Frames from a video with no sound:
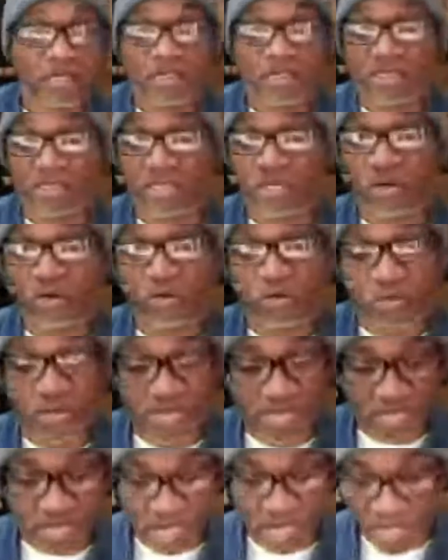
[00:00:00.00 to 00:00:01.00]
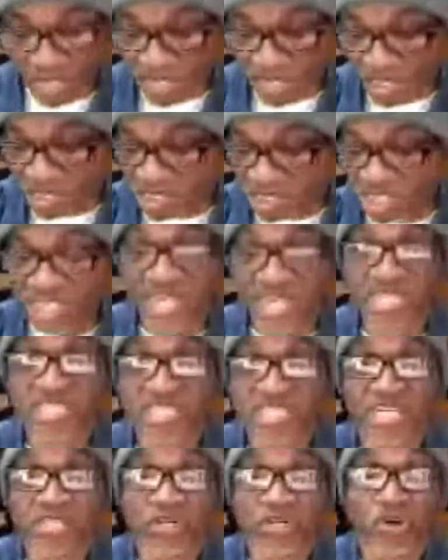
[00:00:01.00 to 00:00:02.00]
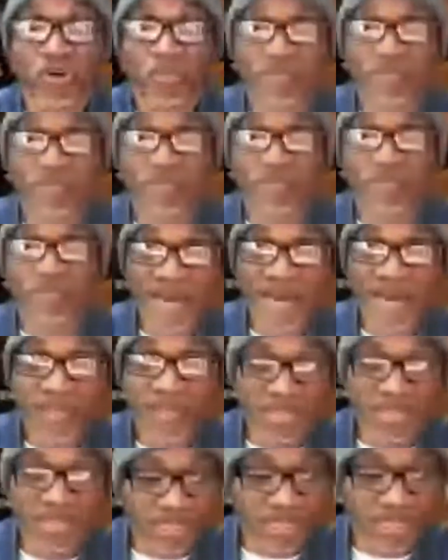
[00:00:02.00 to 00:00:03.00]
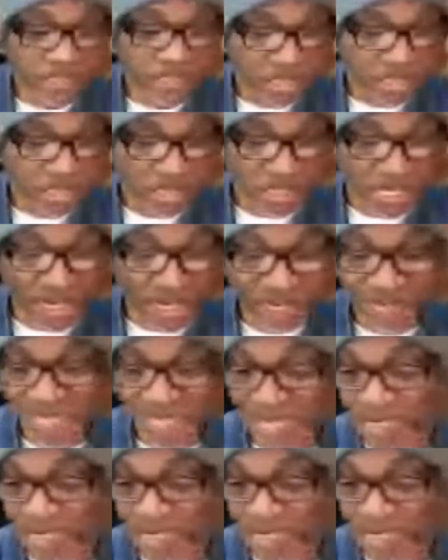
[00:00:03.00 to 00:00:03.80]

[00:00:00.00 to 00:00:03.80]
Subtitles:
So when JJ told me about this, I was like,